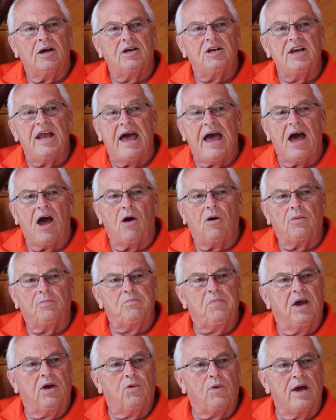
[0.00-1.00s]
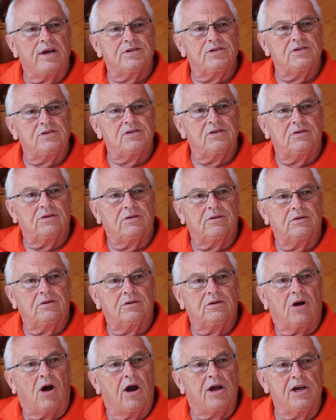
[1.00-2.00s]
Now big races
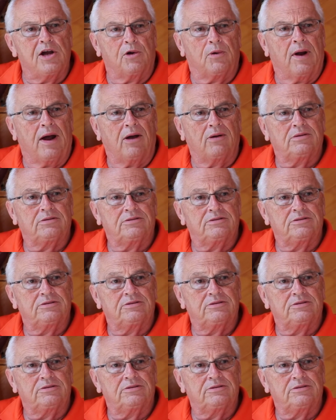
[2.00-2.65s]
are year-round,